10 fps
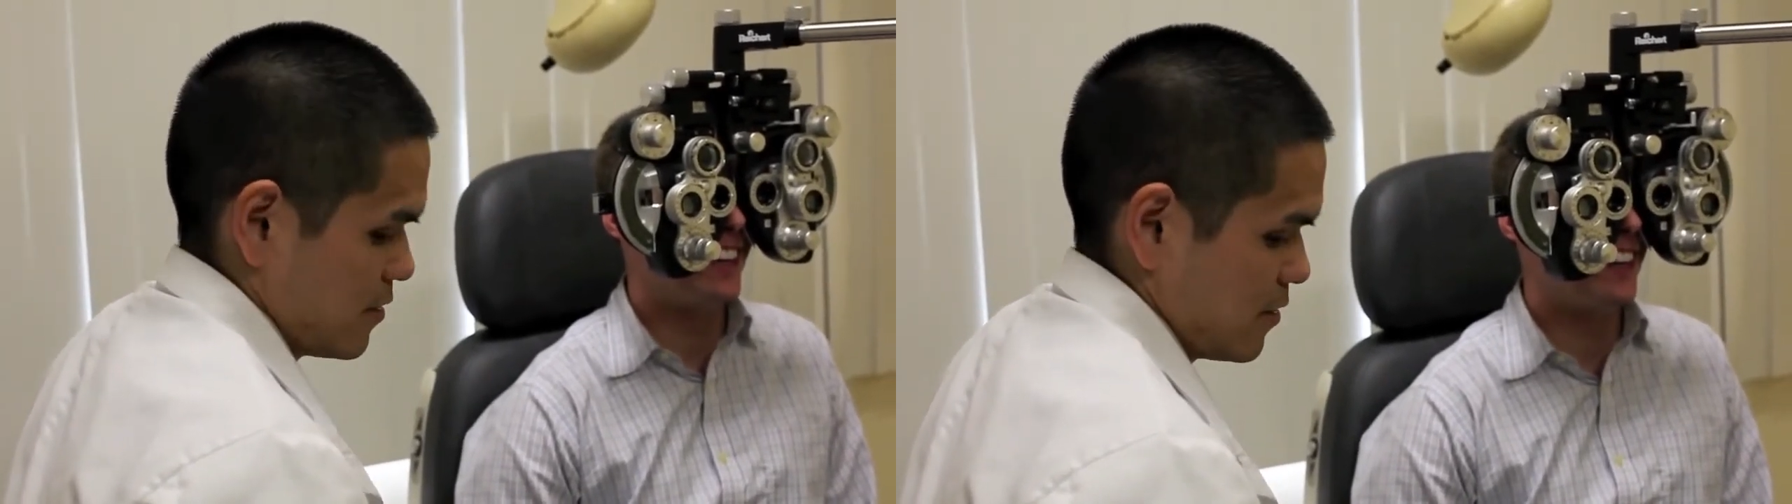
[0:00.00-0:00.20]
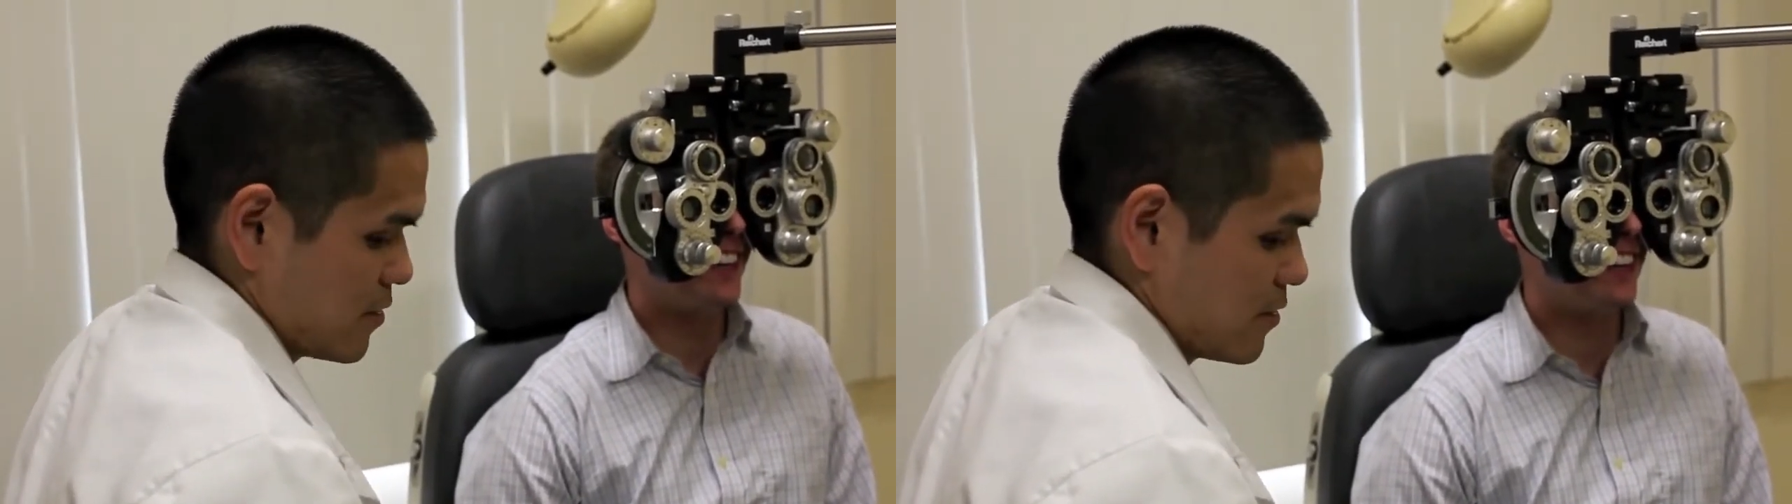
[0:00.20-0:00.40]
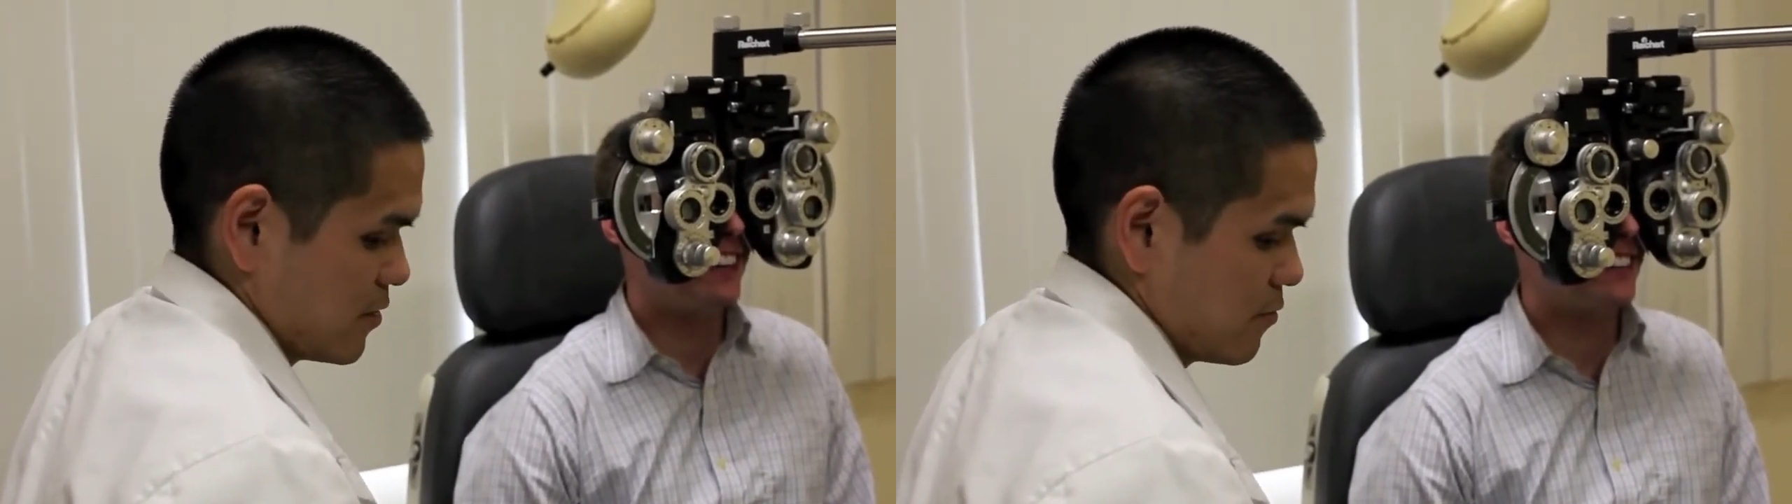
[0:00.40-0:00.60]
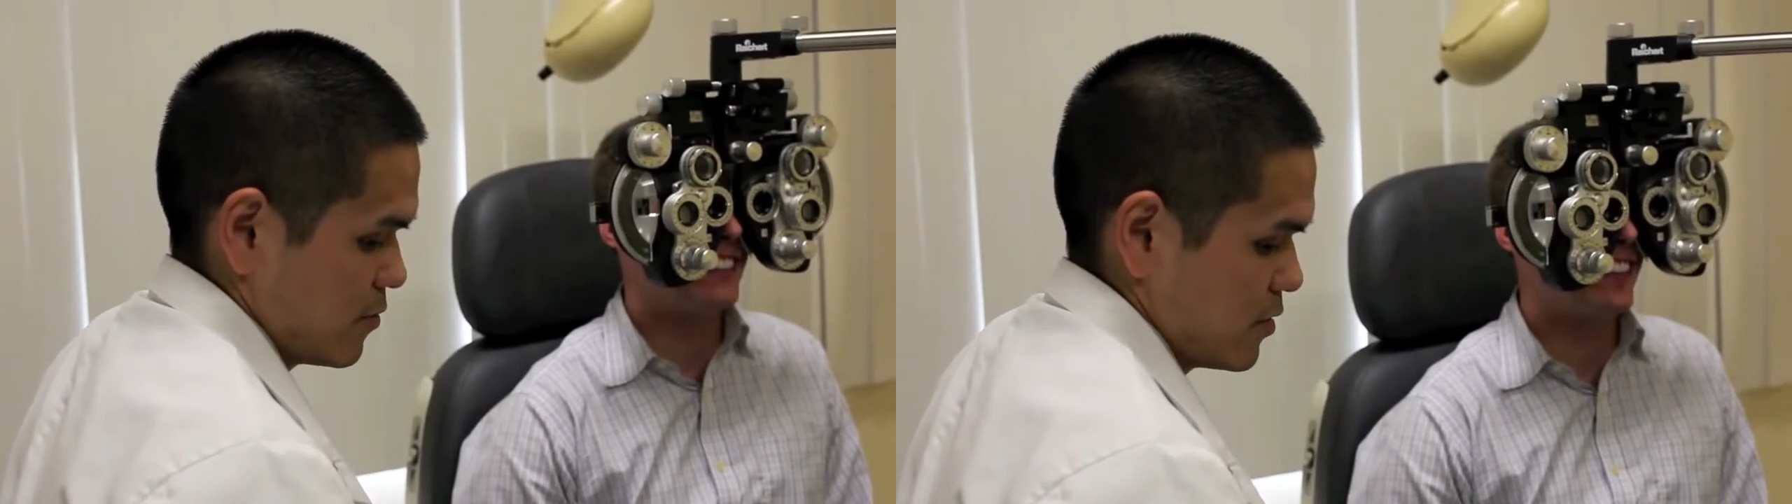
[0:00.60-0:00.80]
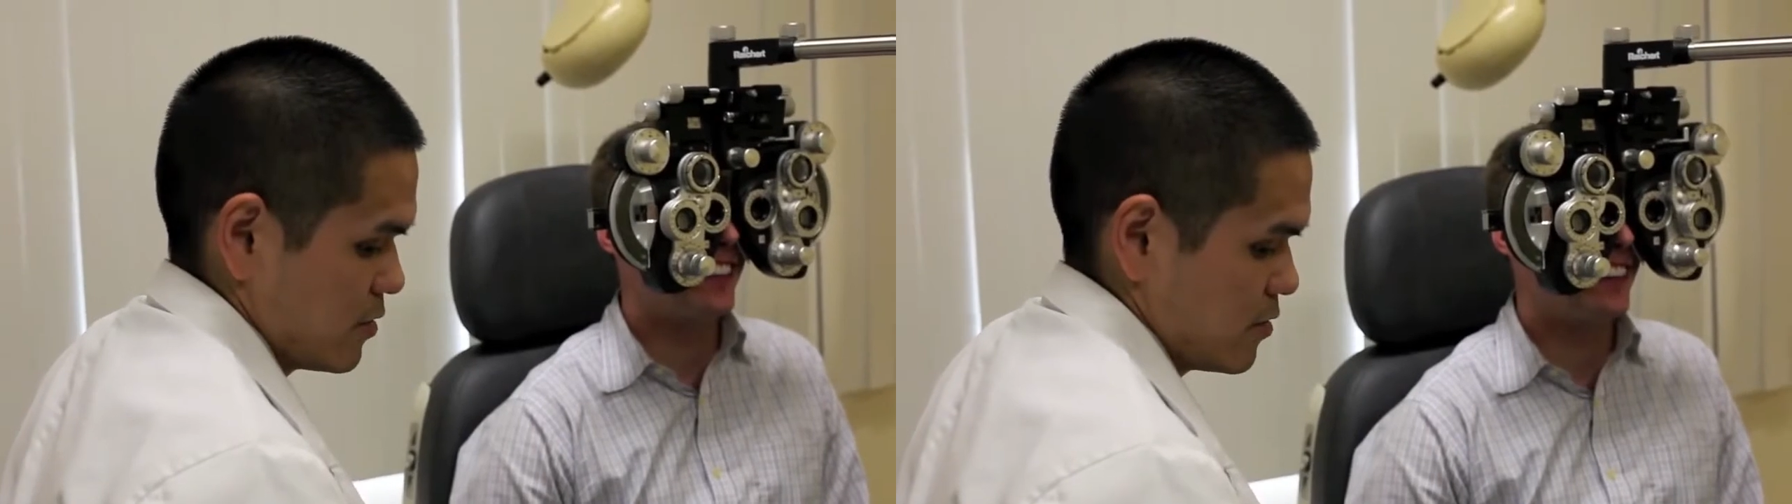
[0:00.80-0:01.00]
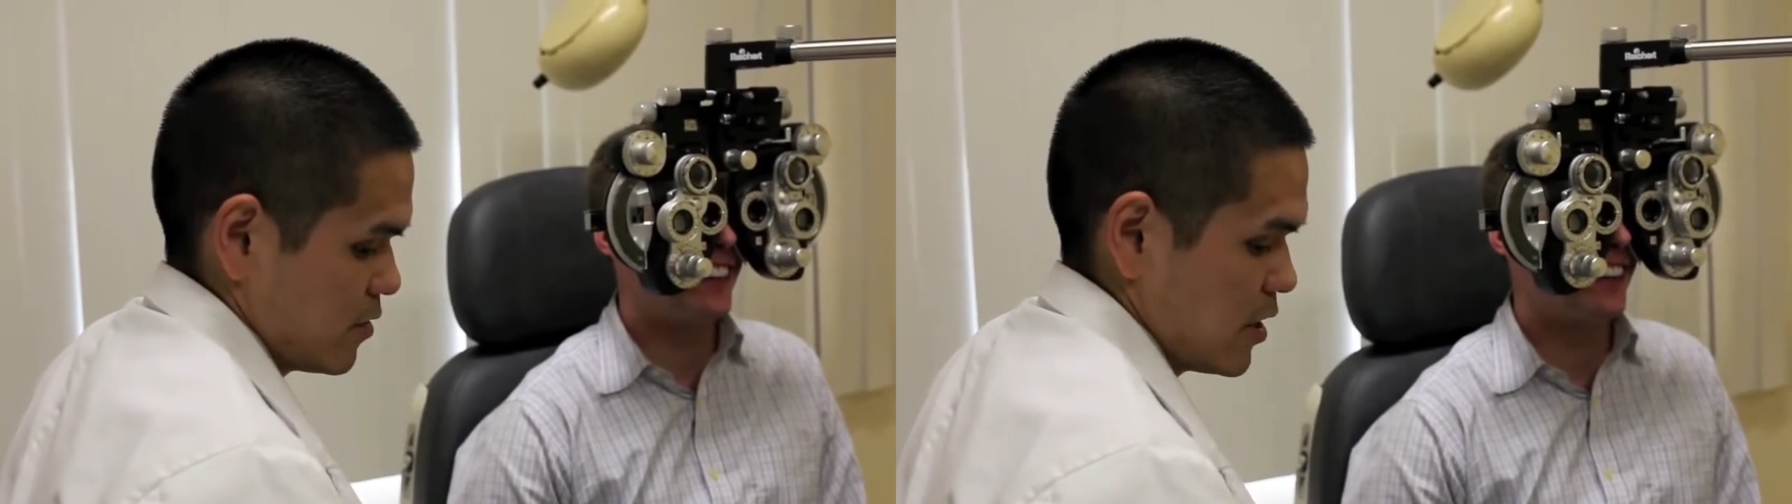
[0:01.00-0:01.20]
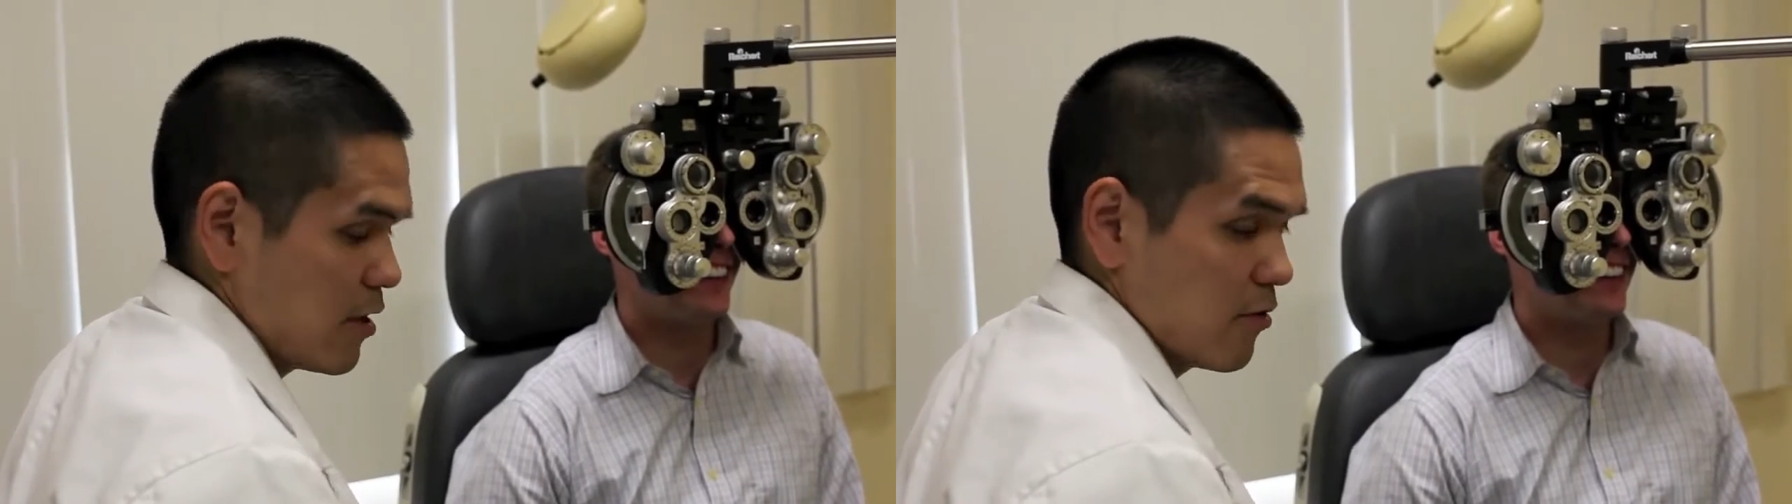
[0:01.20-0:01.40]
Awesome. So now I